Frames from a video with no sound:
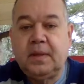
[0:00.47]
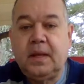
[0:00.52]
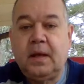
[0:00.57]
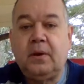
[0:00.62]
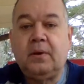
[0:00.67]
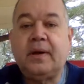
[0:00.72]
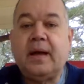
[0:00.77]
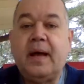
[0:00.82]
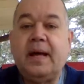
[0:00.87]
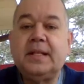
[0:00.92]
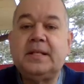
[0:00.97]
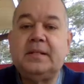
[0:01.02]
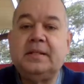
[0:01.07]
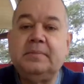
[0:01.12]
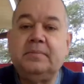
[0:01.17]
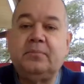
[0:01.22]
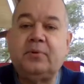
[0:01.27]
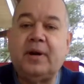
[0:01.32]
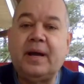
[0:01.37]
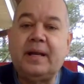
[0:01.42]
Hello
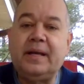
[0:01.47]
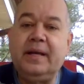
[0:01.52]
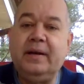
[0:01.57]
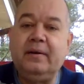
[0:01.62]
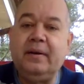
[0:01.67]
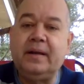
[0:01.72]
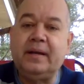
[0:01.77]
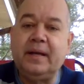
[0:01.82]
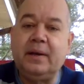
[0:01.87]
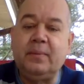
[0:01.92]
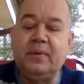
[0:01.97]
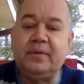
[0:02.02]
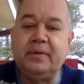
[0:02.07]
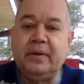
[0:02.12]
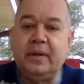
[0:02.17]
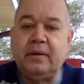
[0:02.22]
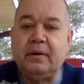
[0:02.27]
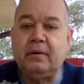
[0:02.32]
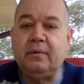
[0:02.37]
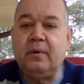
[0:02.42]
guys, Brad here again with
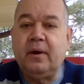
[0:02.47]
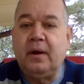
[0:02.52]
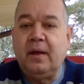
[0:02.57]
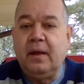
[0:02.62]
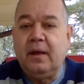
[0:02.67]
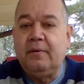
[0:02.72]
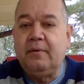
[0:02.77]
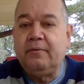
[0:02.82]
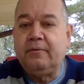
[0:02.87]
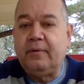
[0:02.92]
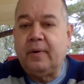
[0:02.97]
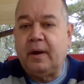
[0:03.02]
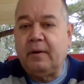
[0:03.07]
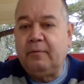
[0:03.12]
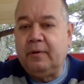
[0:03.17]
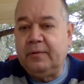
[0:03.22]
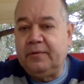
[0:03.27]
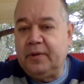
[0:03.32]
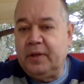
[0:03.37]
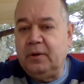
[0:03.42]
another
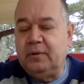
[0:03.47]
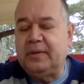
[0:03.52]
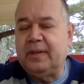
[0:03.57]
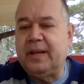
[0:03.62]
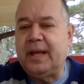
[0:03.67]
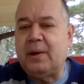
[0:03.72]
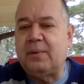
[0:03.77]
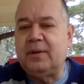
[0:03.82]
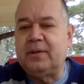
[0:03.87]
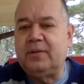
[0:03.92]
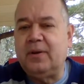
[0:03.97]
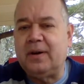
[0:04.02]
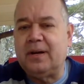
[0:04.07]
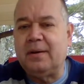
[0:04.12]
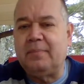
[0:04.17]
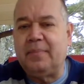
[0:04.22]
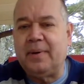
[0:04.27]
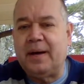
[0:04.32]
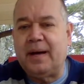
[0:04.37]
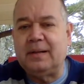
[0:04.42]
uh, review. Today I want to
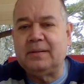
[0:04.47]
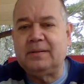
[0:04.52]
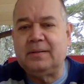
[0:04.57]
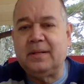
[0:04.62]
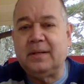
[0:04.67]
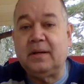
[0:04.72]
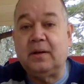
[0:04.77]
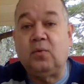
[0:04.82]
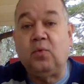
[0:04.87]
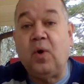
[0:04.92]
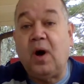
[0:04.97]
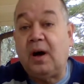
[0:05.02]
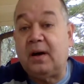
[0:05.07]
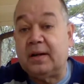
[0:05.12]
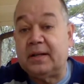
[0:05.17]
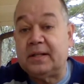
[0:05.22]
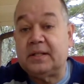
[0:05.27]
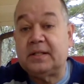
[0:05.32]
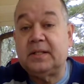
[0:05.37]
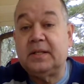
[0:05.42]
talk about uh,
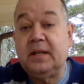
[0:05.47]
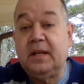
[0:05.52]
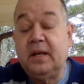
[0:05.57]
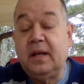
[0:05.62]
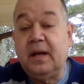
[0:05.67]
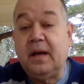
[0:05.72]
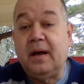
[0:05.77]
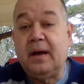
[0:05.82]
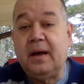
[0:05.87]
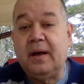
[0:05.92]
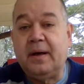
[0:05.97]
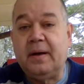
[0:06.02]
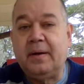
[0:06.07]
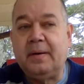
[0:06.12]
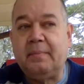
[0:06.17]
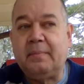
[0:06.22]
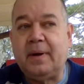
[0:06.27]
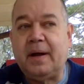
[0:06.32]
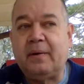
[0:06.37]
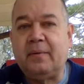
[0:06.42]
wallets.
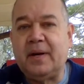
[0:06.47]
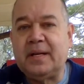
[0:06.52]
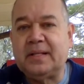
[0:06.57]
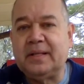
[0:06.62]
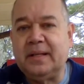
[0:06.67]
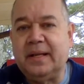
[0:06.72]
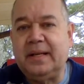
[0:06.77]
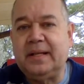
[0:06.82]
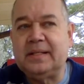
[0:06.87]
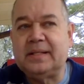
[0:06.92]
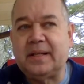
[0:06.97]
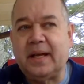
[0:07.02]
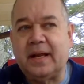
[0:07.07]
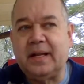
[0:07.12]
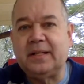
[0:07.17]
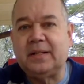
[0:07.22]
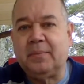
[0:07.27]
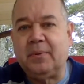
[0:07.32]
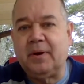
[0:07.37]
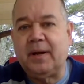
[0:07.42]
Um, I recently
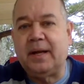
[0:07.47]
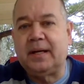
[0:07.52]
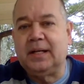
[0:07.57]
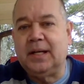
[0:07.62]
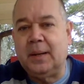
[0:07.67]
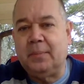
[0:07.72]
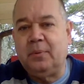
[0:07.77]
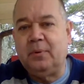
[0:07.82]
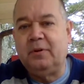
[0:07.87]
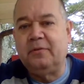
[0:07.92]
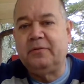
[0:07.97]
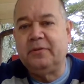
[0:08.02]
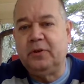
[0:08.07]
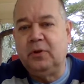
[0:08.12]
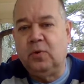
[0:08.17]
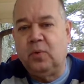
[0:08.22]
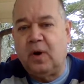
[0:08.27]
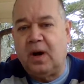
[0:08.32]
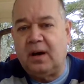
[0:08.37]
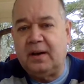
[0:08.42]
decided to buy a couple of
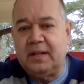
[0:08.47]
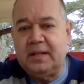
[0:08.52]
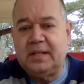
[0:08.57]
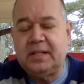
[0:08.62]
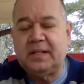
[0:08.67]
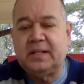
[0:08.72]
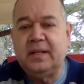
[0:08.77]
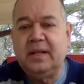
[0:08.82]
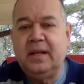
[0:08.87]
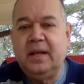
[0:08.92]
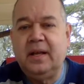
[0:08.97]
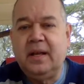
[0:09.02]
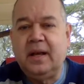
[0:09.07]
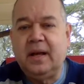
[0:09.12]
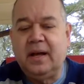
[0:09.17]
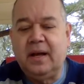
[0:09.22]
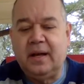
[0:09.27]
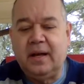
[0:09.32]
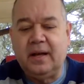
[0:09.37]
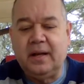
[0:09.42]
new wallets.
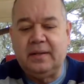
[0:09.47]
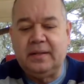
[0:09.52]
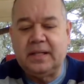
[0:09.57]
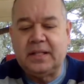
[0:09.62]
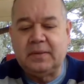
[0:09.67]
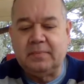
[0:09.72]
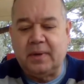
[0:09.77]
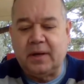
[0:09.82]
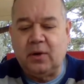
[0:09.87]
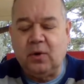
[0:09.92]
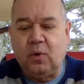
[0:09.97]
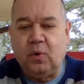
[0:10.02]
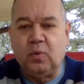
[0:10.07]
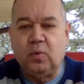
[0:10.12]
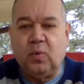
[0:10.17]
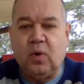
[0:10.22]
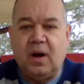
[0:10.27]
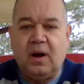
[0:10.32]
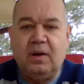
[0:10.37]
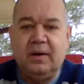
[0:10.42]
Uh, this is my
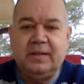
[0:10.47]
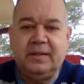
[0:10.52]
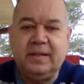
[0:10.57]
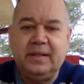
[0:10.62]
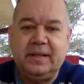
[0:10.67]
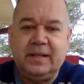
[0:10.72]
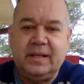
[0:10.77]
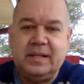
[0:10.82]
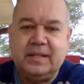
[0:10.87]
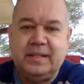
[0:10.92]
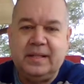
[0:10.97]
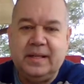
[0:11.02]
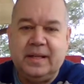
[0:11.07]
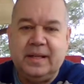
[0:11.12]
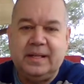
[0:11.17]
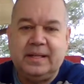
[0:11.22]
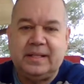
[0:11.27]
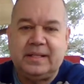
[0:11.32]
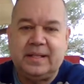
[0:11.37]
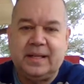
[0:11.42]
old wallet. You can see
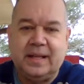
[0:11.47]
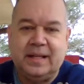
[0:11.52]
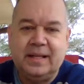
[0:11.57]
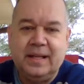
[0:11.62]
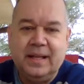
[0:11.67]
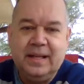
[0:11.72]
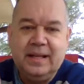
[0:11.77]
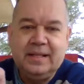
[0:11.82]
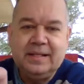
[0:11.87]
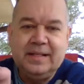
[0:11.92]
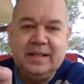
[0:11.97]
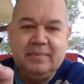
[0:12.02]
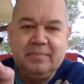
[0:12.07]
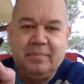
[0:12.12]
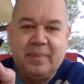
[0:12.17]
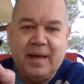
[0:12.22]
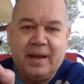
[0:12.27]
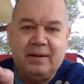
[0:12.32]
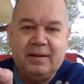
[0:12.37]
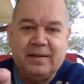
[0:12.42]
it's uh, seen
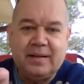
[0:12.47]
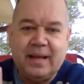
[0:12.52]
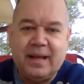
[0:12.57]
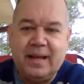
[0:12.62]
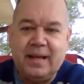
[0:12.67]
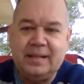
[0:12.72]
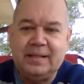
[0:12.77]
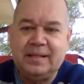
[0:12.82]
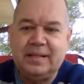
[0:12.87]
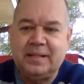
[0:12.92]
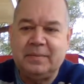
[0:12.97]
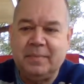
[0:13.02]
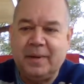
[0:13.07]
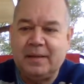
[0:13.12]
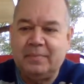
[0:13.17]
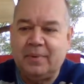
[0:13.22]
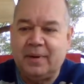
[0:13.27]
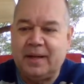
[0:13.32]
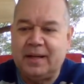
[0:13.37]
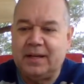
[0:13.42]
better days. It's
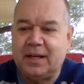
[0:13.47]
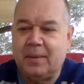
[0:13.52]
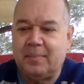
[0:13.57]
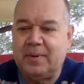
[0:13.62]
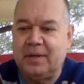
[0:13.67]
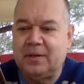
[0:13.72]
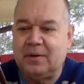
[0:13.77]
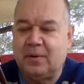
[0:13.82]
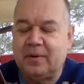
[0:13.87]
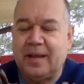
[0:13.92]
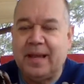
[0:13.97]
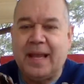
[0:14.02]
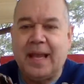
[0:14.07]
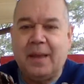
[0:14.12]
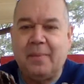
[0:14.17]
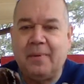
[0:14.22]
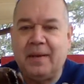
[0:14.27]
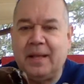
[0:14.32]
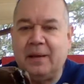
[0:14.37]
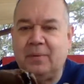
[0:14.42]
made by a company called
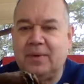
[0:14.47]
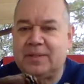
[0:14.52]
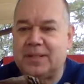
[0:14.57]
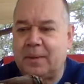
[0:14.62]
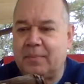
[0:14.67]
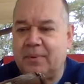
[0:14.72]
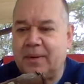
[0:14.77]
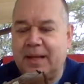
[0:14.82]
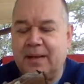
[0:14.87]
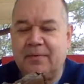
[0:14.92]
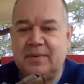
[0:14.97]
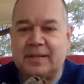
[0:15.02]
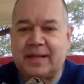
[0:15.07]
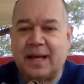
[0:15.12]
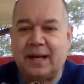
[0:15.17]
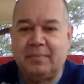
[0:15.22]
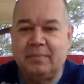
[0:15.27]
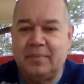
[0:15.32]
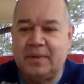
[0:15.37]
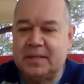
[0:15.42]
Amity, which I believe is
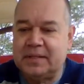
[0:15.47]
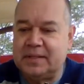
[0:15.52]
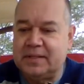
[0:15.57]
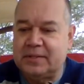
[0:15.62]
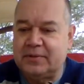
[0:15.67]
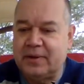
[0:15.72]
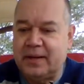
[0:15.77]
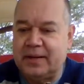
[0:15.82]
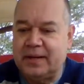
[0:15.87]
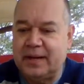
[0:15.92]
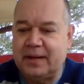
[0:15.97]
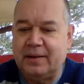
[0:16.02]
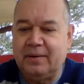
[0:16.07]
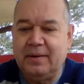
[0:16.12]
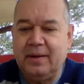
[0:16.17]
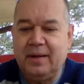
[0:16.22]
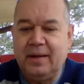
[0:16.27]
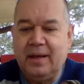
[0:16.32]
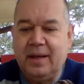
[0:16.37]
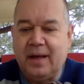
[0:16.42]
out of business right
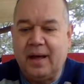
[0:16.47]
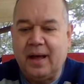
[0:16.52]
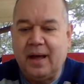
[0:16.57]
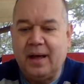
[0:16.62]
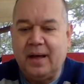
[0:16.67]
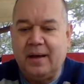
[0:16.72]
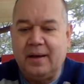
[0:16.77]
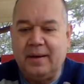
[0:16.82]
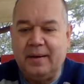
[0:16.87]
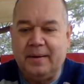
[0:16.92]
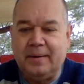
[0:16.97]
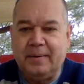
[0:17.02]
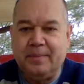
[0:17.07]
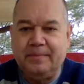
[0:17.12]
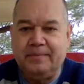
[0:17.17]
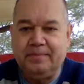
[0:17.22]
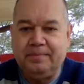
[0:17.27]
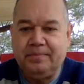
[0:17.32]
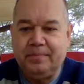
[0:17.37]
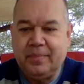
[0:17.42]
now.
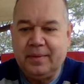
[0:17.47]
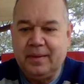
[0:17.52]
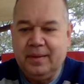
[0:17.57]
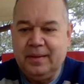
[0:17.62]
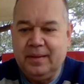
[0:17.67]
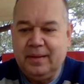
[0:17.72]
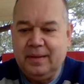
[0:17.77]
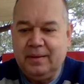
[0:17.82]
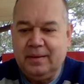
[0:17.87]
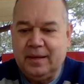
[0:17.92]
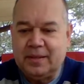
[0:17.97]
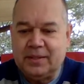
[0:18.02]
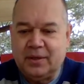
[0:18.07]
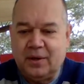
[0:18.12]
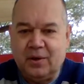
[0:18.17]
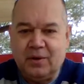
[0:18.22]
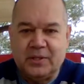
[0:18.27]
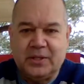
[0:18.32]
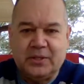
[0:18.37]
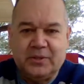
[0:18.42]
Um, it's
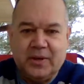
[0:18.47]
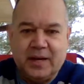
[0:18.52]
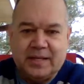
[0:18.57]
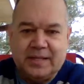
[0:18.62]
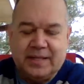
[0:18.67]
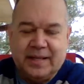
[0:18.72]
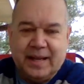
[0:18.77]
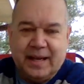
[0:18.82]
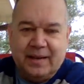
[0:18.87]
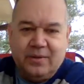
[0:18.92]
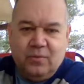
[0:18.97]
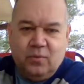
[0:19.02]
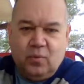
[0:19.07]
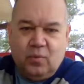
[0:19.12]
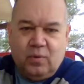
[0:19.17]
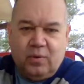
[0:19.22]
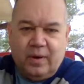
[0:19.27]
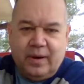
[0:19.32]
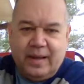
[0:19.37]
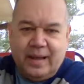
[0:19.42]
all stretched out and
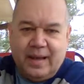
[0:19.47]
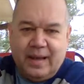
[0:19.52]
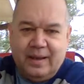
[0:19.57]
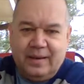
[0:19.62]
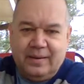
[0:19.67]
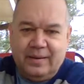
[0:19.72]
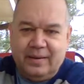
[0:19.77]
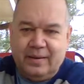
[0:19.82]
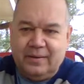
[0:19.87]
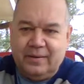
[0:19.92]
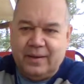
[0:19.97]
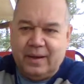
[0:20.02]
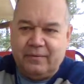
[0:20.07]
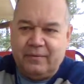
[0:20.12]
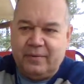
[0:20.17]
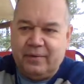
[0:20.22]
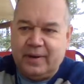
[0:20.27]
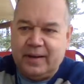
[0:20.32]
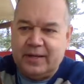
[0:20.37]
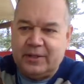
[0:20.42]
worn out, not
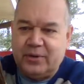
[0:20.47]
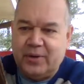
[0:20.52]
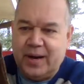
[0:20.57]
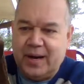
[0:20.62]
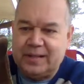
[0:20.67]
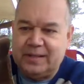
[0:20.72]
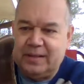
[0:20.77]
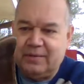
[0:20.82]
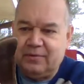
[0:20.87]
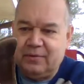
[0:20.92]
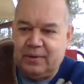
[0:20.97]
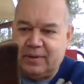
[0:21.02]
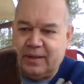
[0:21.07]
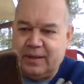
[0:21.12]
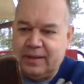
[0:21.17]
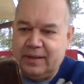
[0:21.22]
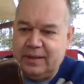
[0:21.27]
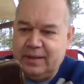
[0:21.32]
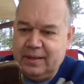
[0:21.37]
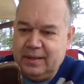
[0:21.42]
very attractive
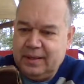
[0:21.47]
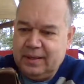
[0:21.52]
looking.